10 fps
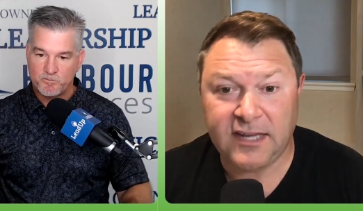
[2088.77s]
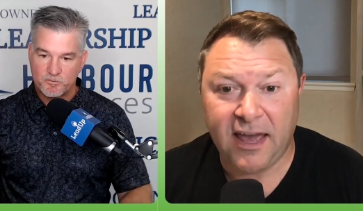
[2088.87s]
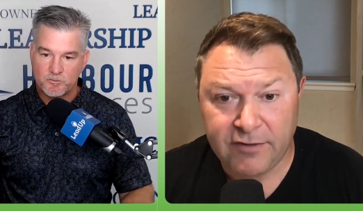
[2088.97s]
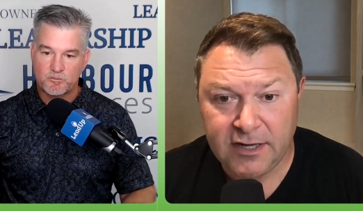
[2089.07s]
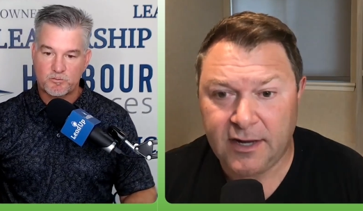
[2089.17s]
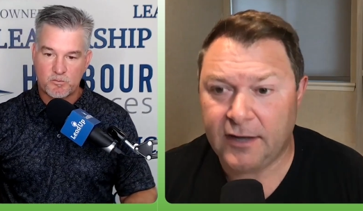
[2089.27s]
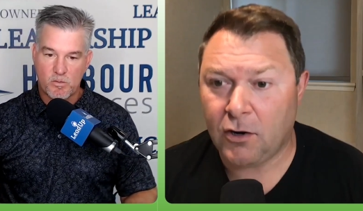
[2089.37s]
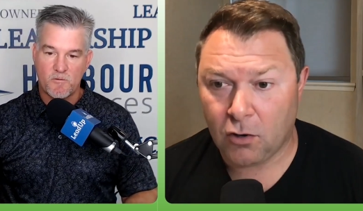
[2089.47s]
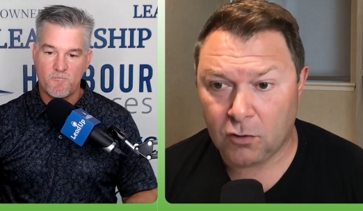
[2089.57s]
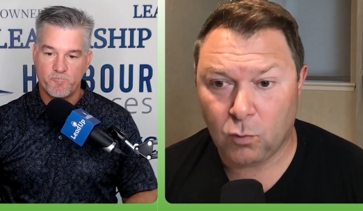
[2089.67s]
Speaker 1: it's heavy and
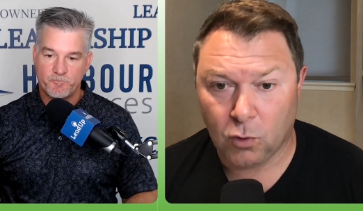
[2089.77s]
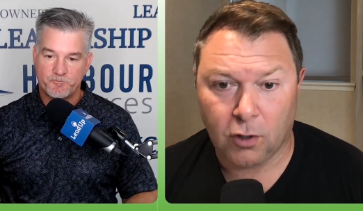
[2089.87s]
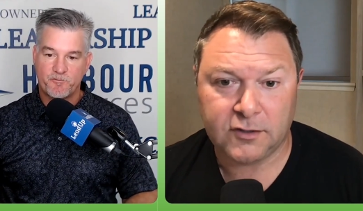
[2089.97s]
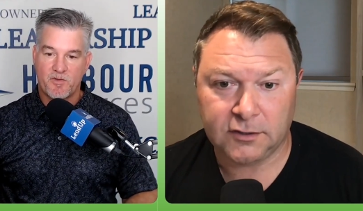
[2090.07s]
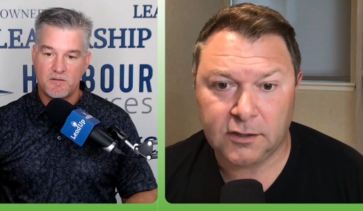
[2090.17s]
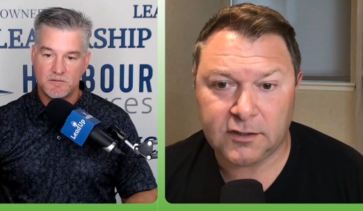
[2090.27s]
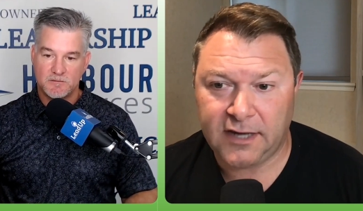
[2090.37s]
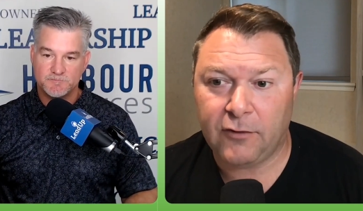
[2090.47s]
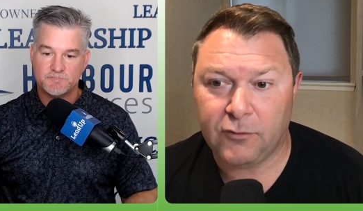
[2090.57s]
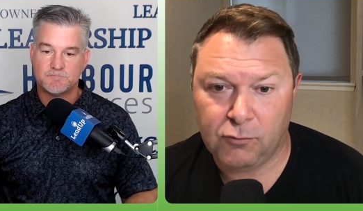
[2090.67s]
hard work to look
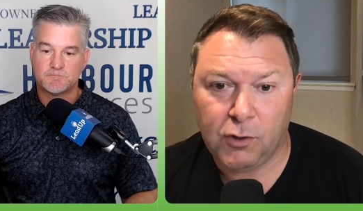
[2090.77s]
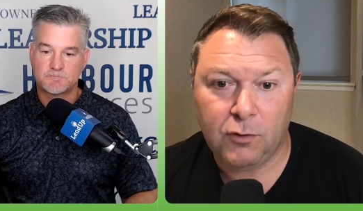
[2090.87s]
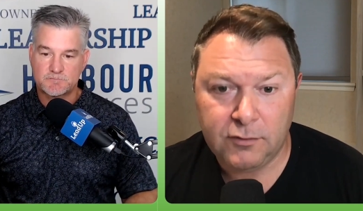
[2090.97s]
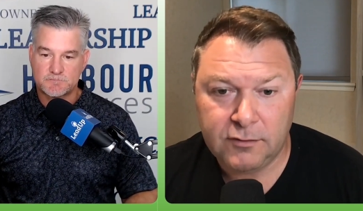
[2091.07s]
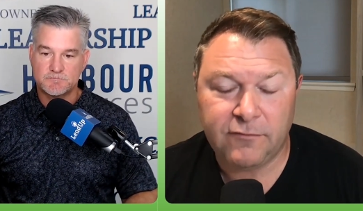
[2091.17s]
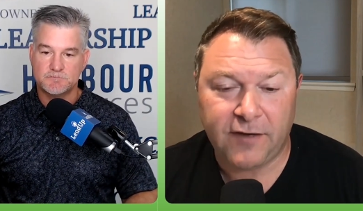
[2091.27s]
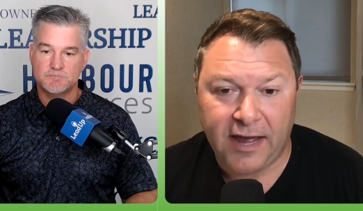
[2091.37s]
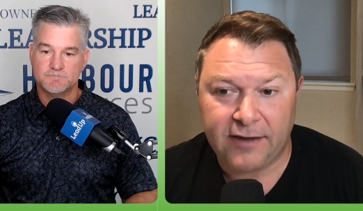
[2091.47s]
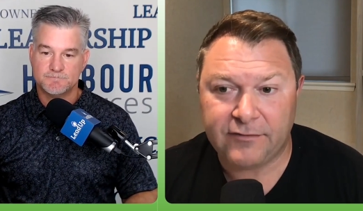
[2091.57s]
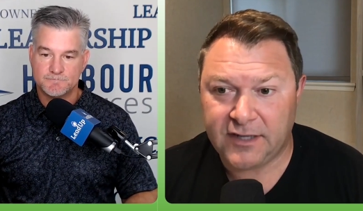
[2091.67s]
down the road
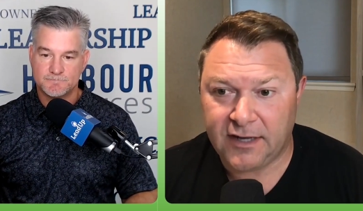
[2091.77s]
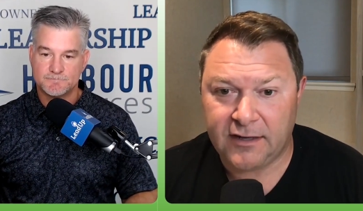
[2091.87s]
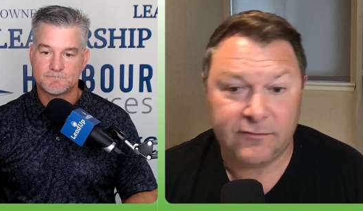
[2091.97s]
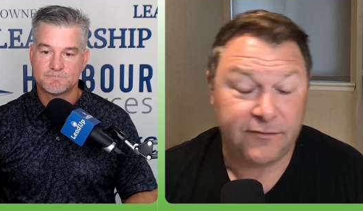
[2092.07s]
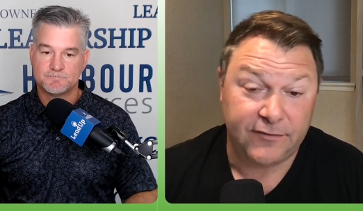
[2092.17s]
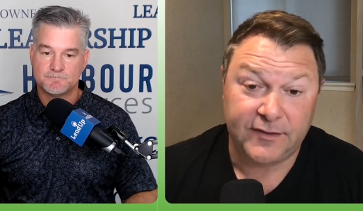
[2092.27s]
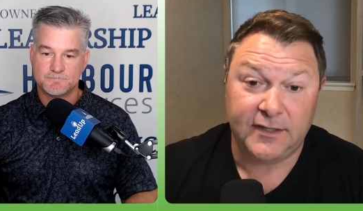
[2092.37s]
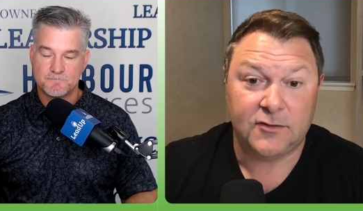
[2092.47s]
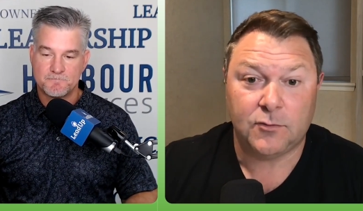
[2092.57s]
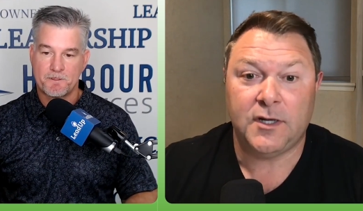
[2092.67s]
5, 10,
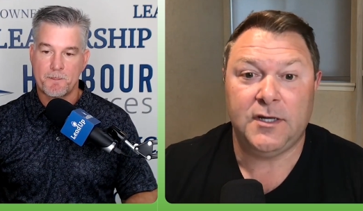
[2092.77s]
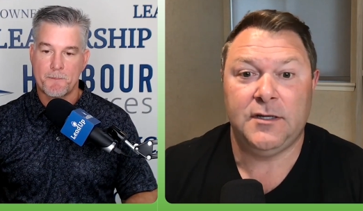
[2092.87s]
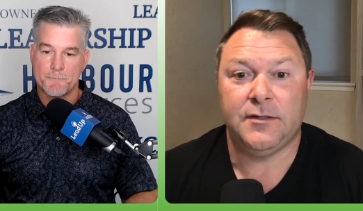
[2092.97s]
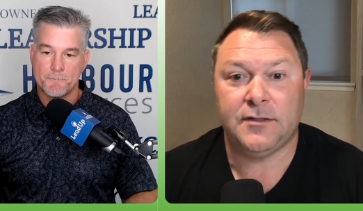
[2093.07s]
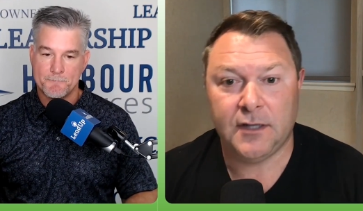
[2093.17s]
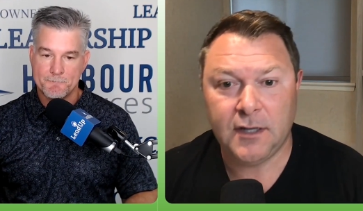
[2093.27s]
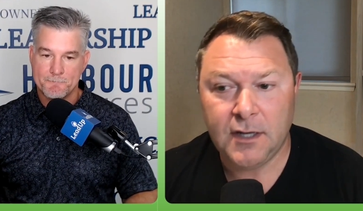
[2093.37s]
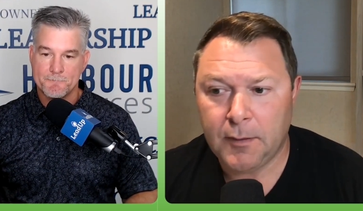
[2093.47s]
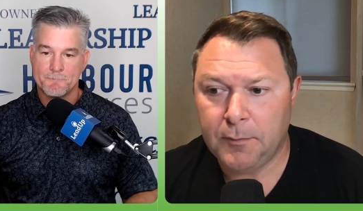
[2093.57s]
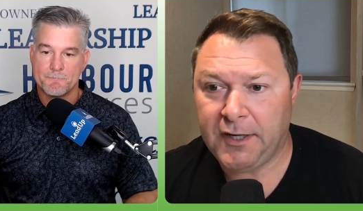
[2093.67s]
15, 20 years,
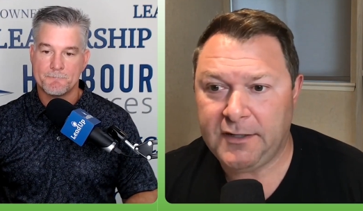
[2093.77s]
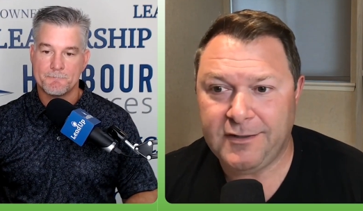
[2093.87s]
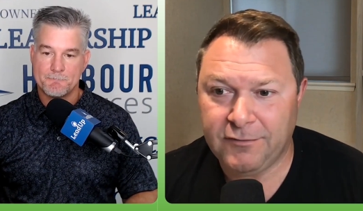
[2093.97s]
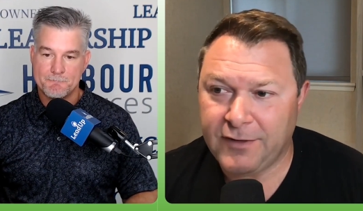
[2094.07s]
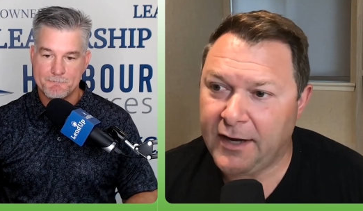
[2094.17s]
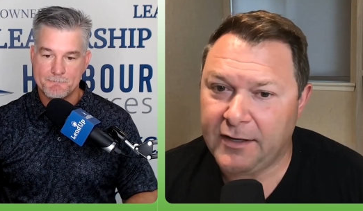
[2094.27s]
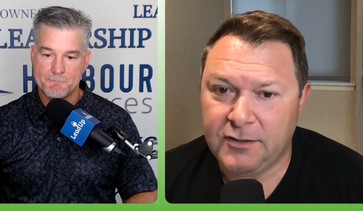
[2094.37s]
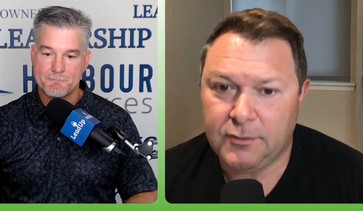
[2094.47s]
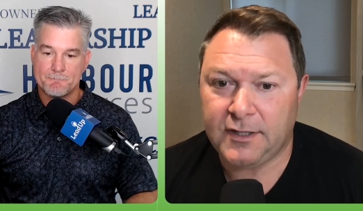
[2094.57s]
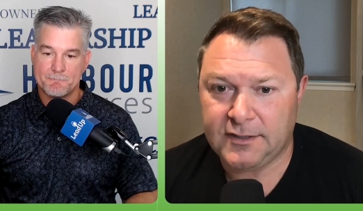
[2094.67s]
but you've got to
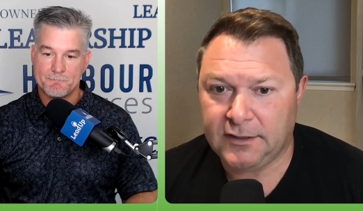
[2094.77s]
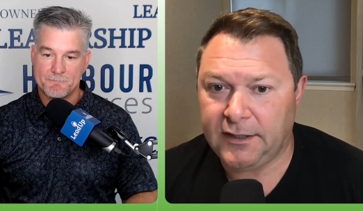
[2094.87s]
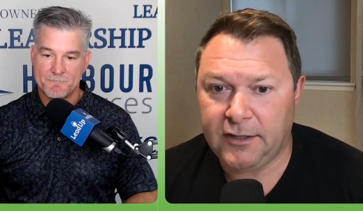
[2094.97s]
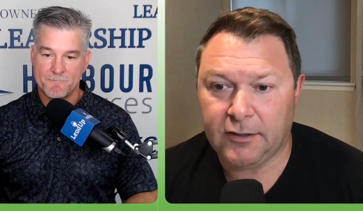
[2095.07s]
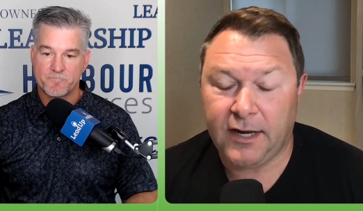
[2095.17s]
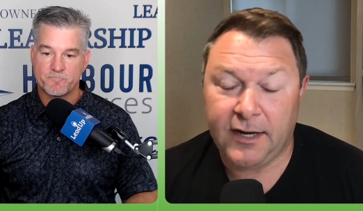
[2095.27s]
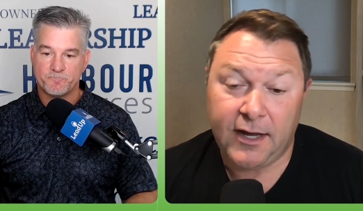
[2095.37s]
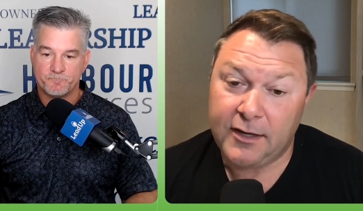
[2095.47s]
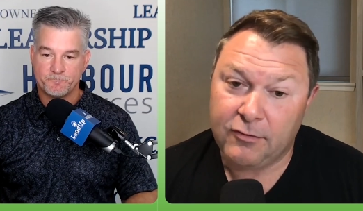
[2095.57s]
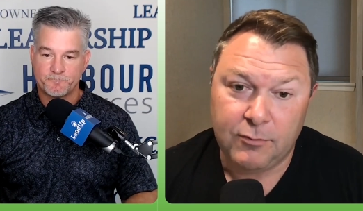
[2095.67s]
do it as a leader. And
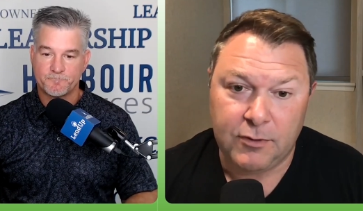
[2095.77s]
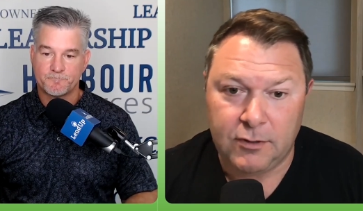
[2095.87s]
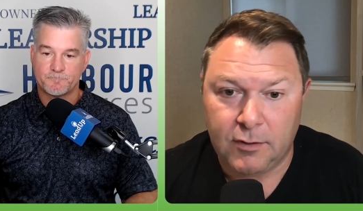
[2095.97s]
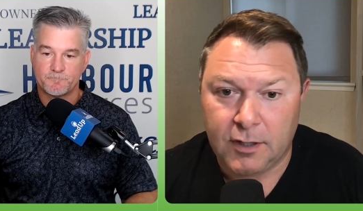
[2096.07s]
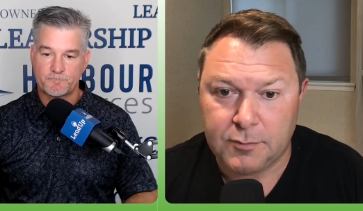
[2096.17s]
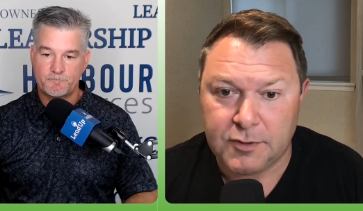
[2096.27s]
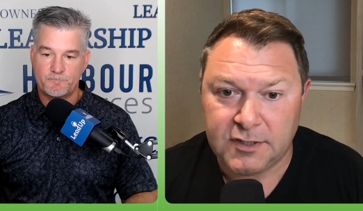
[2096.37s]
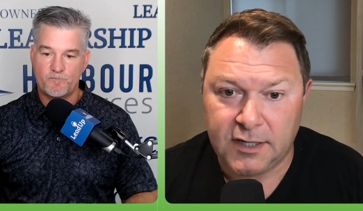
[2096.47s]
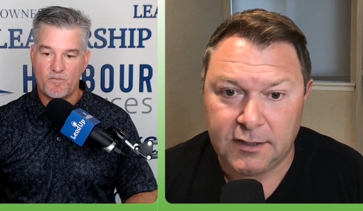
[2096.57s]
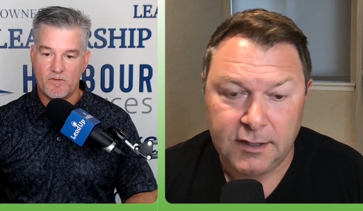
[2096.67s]
I agree with you
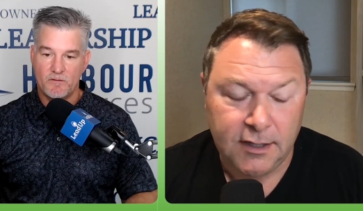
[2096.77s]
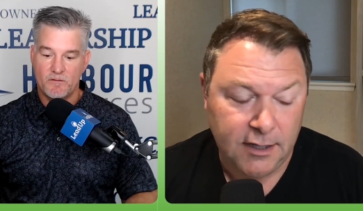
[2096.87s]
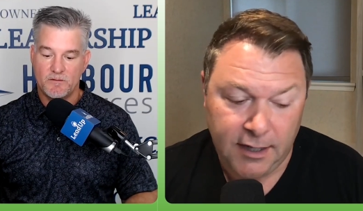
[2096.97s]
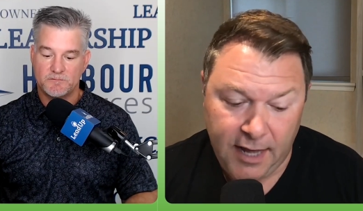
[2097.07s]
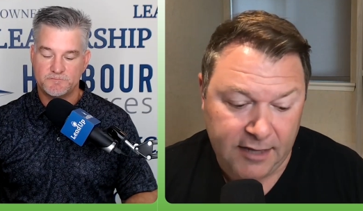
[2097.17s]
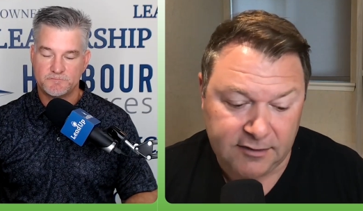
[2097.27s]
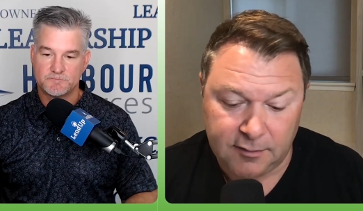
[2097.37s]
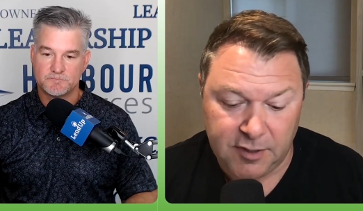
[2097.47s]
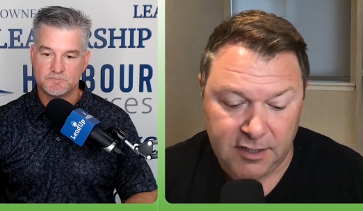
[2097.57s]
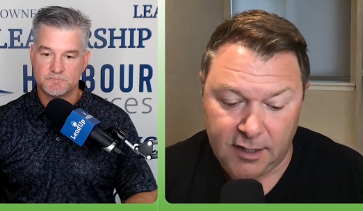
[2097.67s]
100%. It has
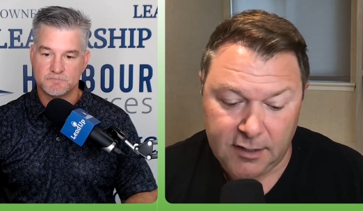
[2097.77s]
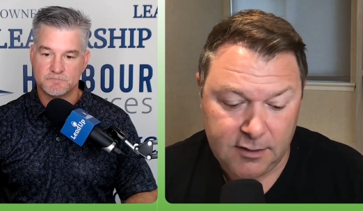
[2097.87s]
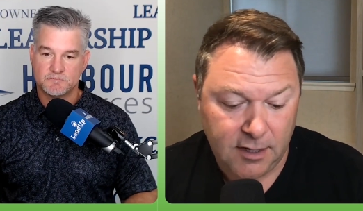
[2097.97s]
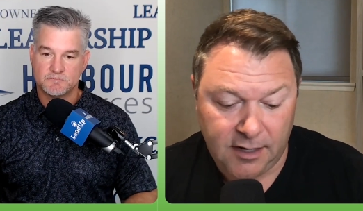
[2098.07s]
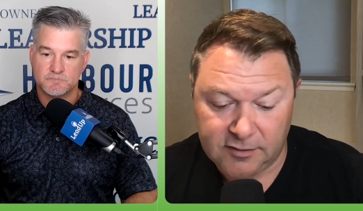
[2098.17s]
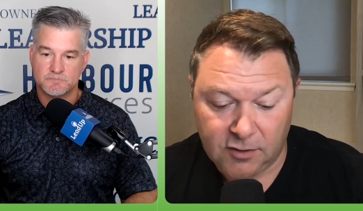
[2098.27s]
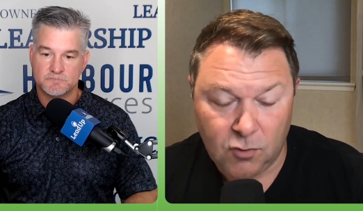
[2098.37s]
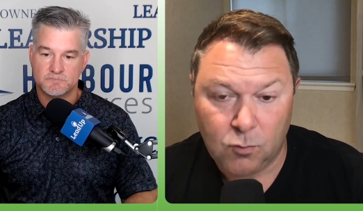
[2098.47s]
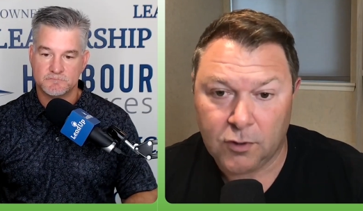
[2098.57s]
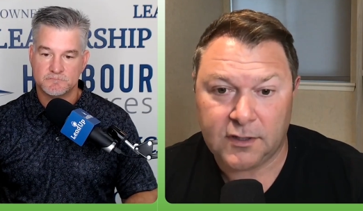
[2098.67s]
to be done, and it's
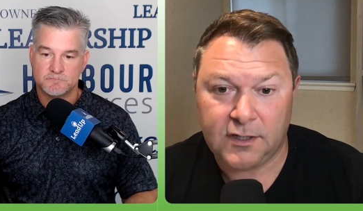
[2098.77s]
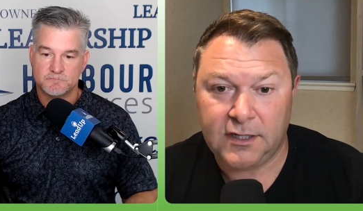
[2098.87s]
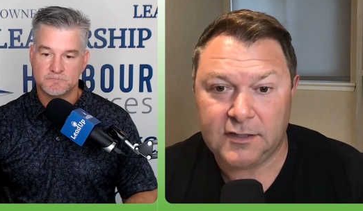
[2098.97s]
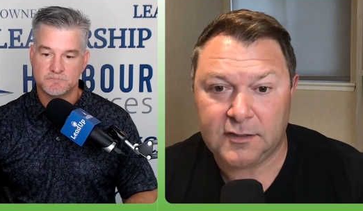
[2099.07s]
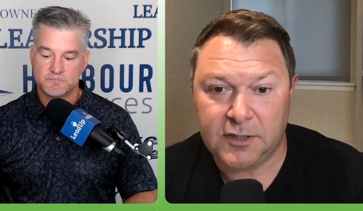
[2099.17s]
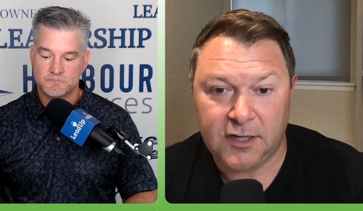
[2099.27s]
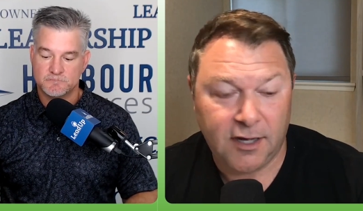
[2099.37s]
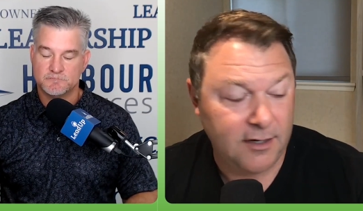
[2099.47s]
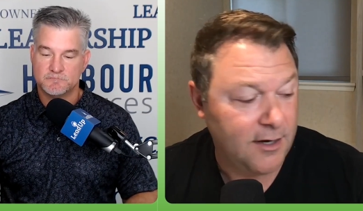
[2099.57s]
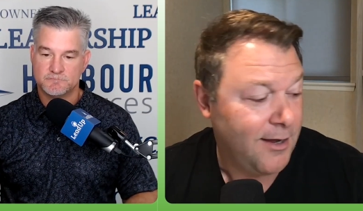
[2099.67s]
homework that needs to be
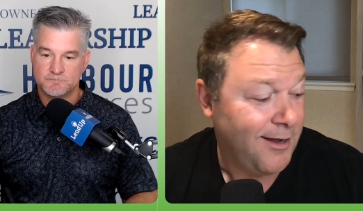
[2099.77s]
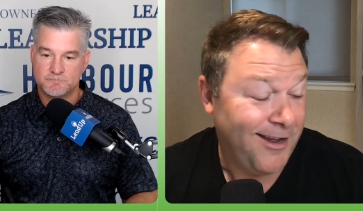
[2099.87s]
done.